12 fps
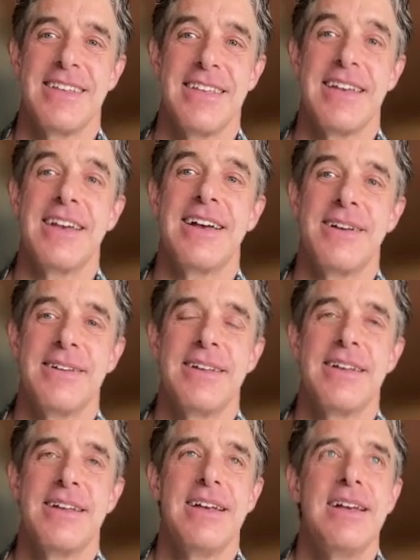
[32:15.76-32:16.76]
Yeah.
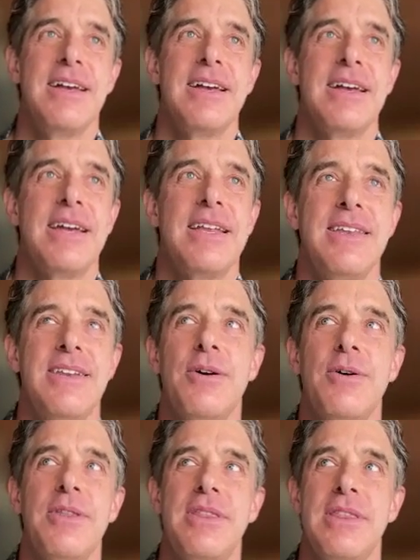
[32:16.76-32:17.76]
And
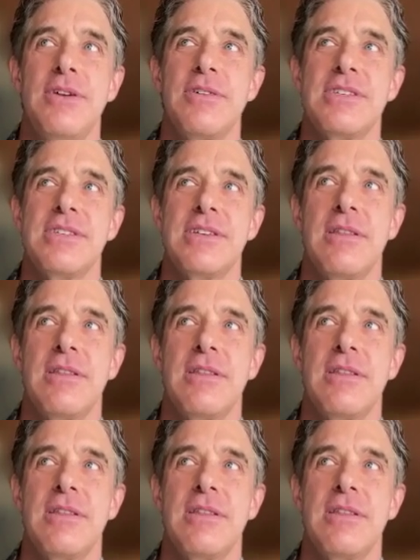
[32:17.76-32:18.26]
there's